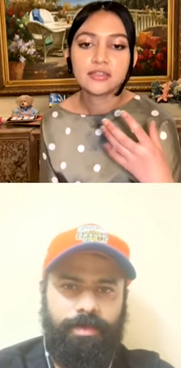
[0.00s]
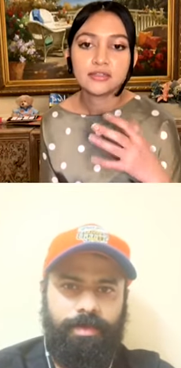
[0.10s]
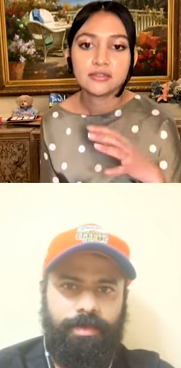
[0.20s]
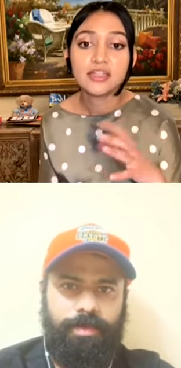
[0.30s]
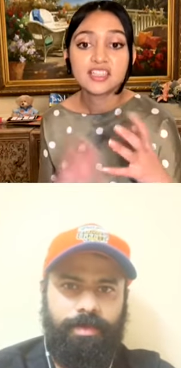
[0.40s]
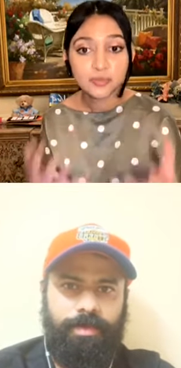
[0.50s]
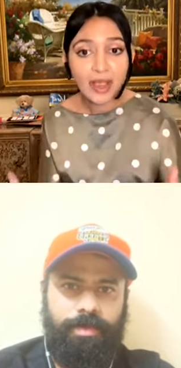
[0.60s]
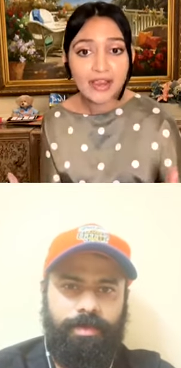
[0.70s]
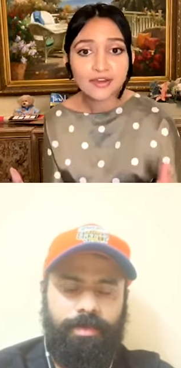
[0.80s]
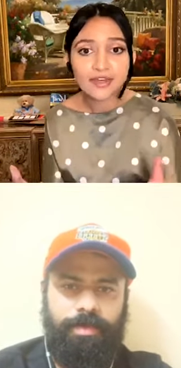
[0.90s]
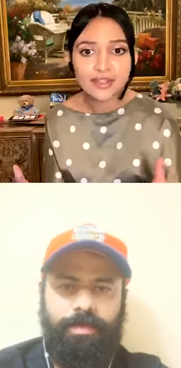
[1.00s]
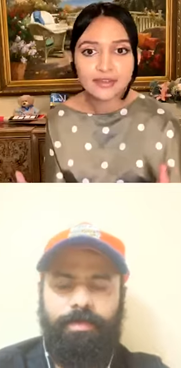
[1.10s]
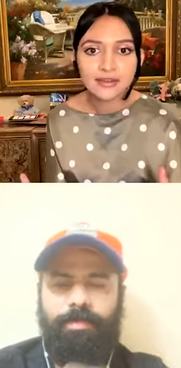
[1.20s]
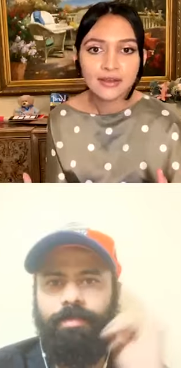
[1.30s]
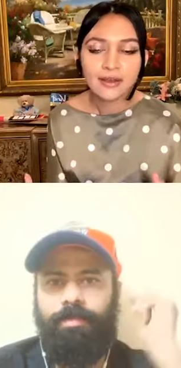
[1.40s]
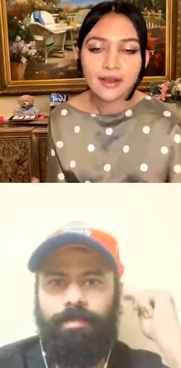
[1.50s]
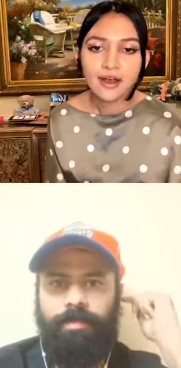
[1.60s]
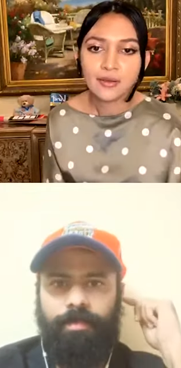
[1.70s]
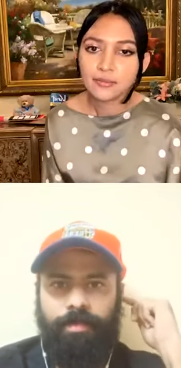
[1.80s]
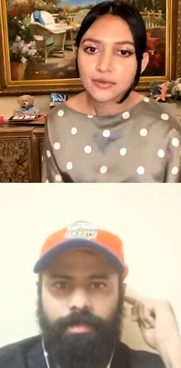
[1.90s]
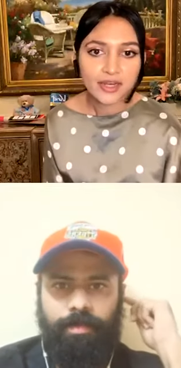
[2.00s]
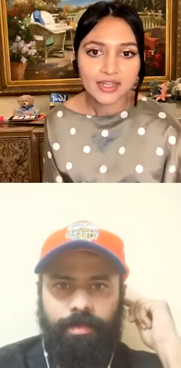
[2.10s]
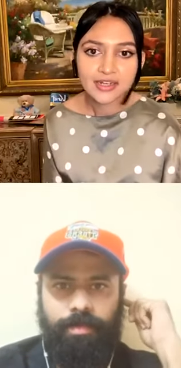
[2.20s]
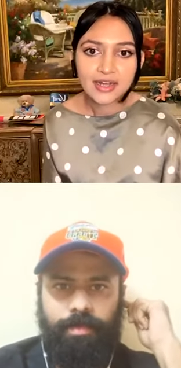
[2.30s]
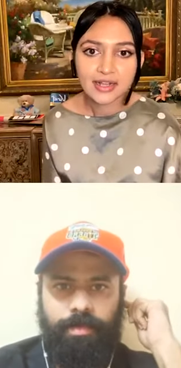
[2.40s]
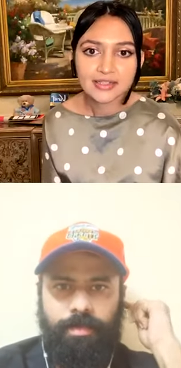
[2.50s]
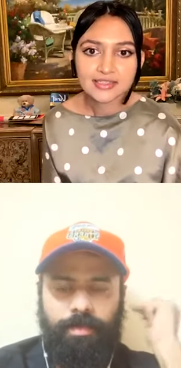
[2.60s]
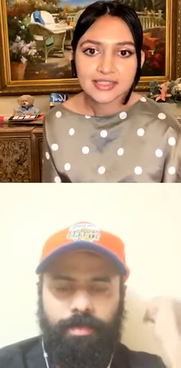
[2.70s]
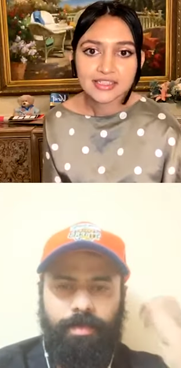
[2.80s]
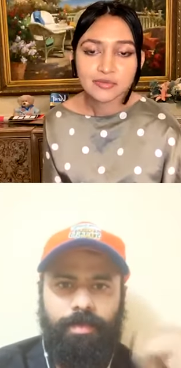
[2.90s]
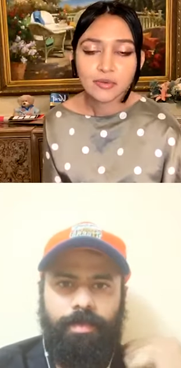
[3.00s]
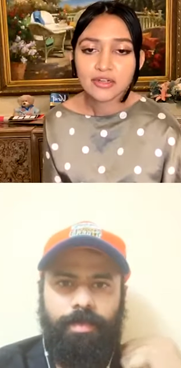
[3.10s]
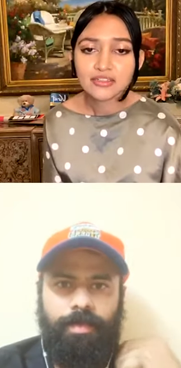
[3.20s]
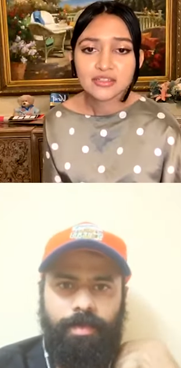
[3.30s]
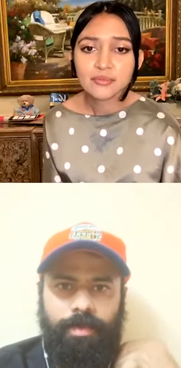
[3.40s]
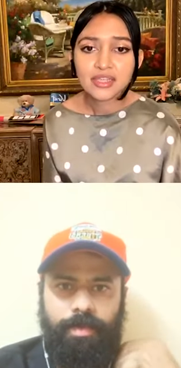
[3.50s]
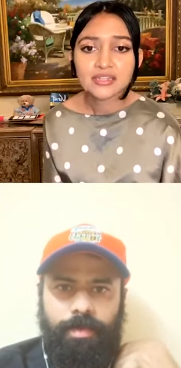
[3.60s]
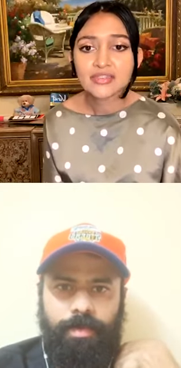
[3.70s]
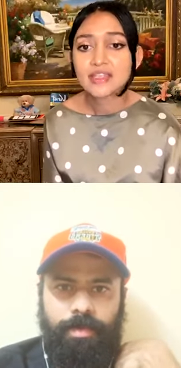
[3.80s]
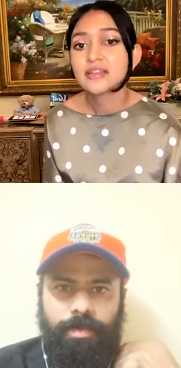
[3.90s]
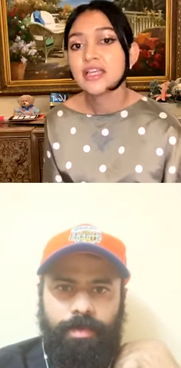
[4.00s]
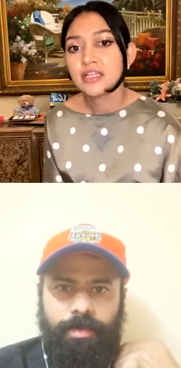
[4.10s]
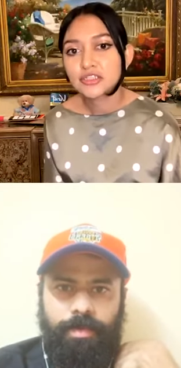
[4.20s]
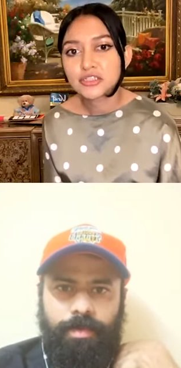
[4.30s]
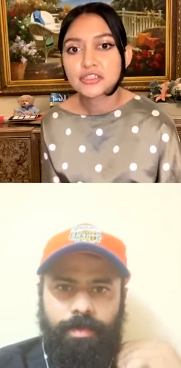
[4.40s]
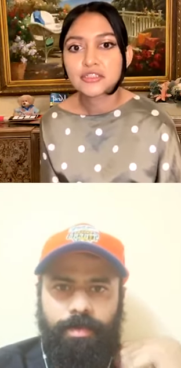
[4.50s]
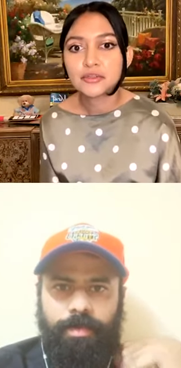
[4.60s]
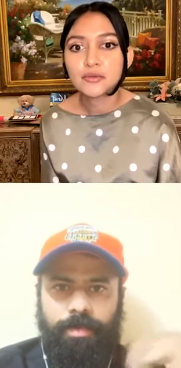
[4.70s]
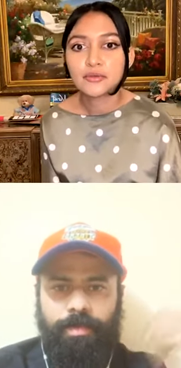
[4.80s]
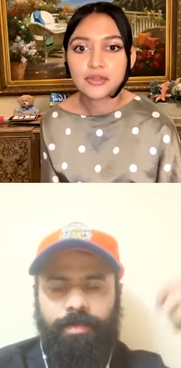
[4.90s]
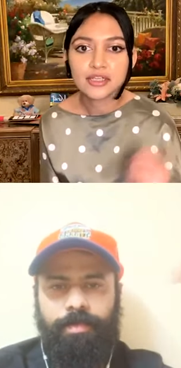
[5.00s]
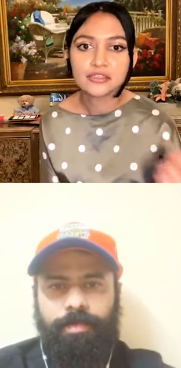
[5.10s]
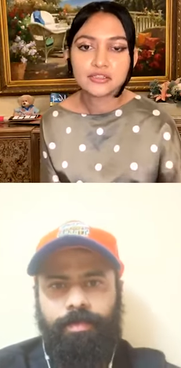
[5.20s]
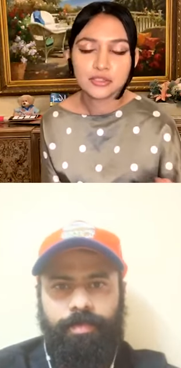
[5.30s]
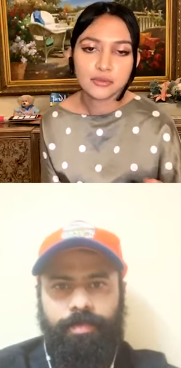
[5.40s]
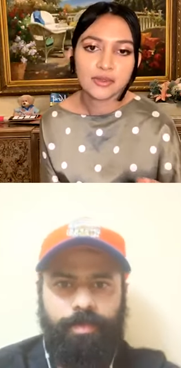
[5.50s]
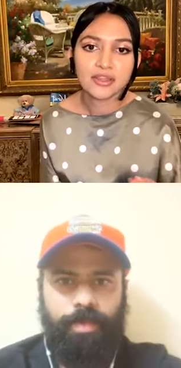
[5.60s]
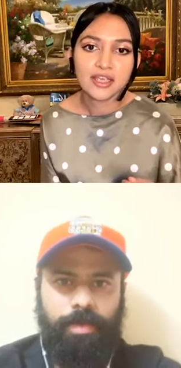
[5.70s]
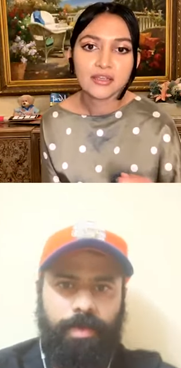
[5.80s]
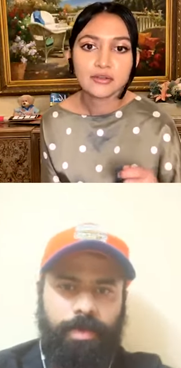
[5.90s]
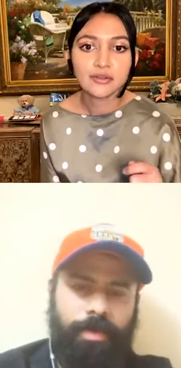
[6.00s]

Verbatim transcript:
Speaker 1: aspiring um, cricket analysis, what are some things that they should, you know, look into when they look